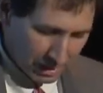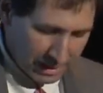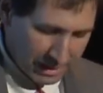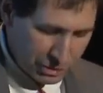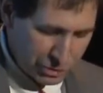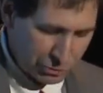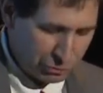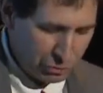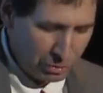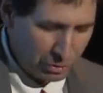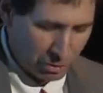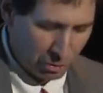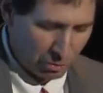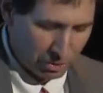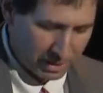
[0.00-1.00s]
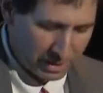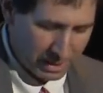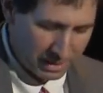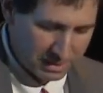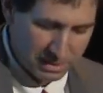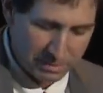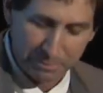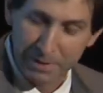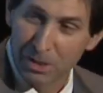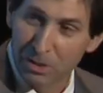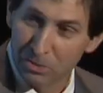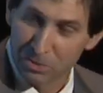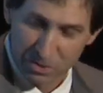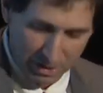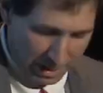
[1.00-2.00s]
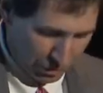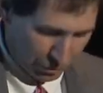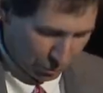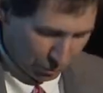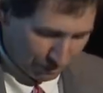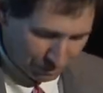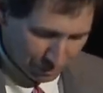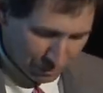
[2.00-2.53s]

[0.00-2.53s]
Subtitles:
intrude on our guest speaker's lecture.